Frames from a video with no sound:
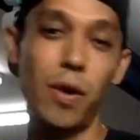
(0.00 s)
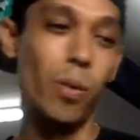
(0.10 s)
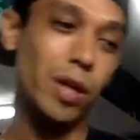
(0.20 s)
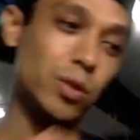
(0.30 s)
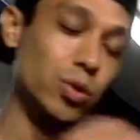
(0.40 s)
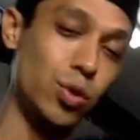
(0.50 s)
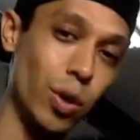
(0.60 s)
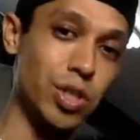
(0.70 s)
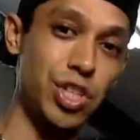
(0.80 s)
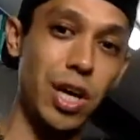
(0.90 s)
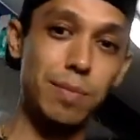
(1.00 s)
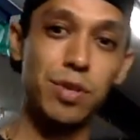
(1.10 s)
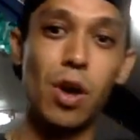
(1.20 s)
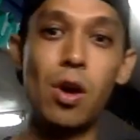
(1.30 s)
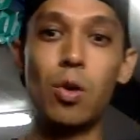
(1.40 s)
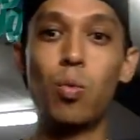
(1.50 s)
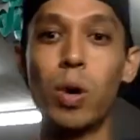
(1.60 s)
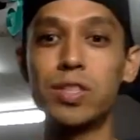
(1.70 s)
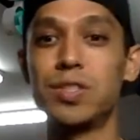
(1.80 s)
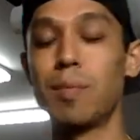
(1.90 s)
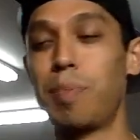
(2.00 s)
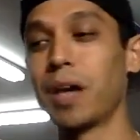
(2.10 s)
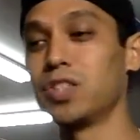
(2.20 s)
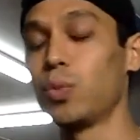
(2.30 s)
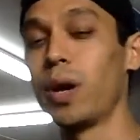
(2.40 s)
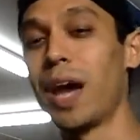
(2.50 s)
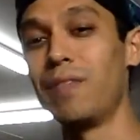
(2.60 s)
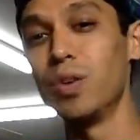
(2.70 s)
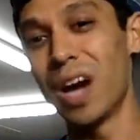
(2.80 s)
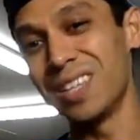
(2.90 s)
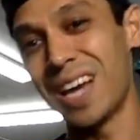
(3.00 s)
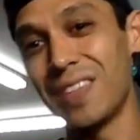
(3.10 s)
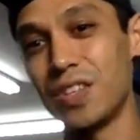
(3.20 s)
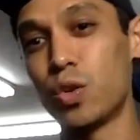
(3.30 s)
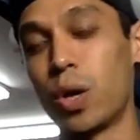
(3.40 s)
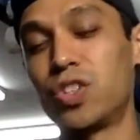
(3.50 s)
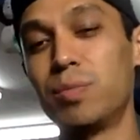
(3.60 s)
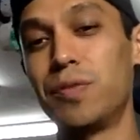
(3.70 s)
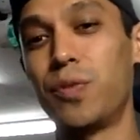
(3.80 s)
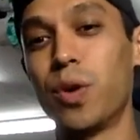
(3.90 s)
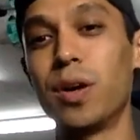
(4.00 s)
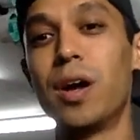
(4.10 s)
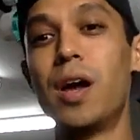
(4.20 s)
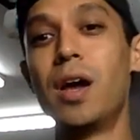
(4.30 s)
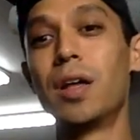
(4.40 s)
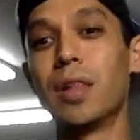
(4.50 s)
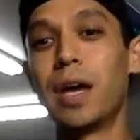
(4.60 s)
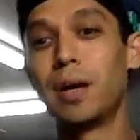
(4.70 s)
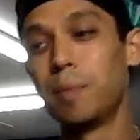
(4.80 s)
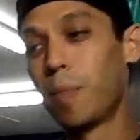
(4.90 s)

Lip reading: If I want to do door jambs, what's the best way? Have you guys had this question before? Like,